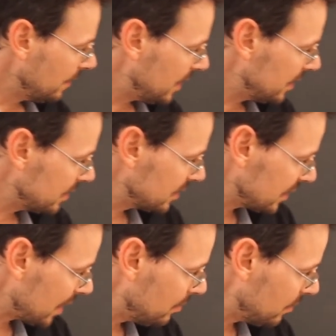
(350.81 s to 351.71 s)
then the
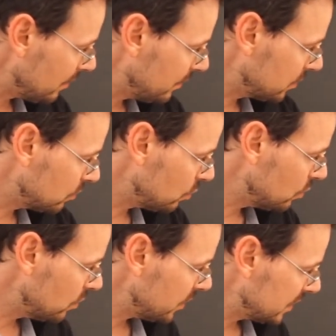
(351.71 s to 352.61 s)
sum of the
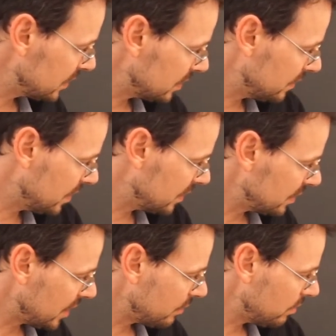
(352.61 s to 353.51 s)
two is this
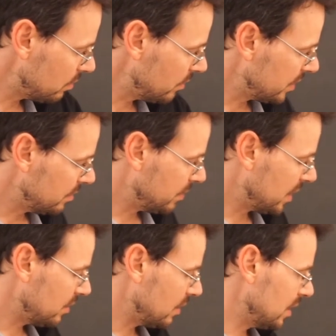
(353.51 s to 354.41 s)
arrow by the
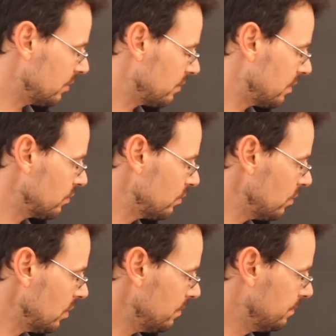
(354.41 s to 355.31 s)
parallelogram rule.